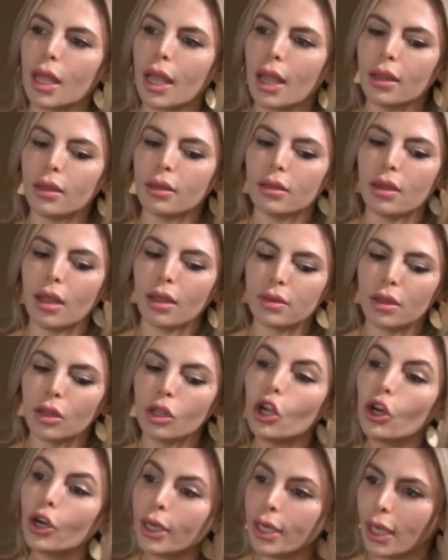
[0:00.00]
and
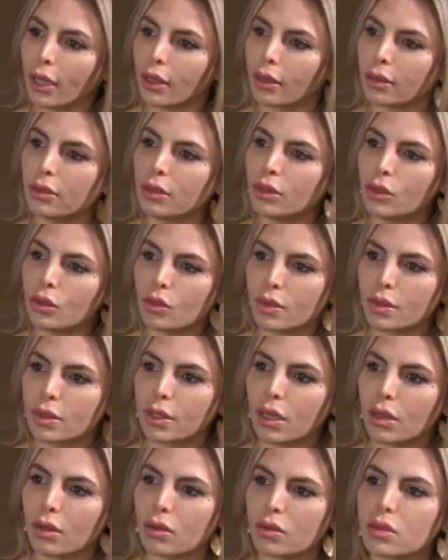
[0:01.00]
learning the new
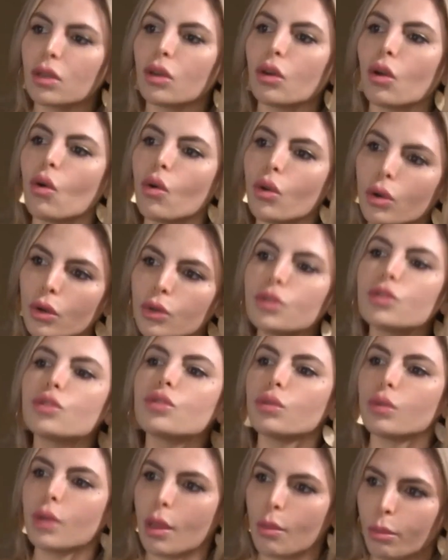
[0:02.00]
skills in order
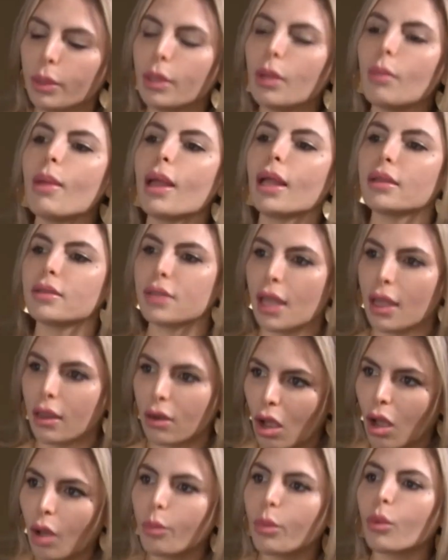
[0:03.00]
to implement
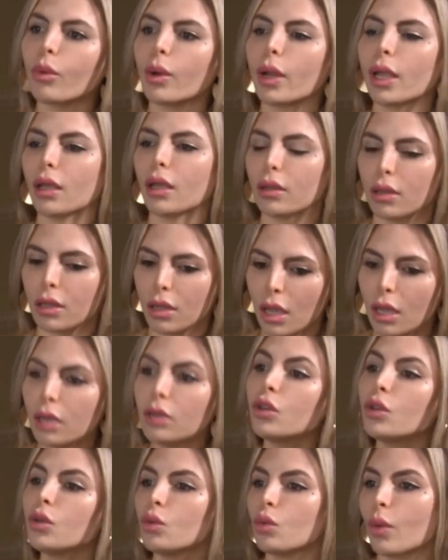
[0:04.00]
and operate
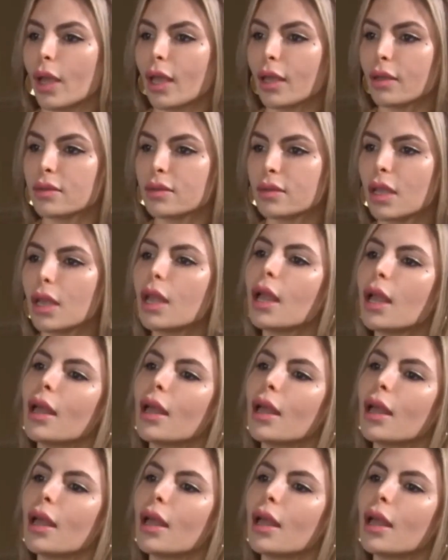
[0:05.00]
in new ways?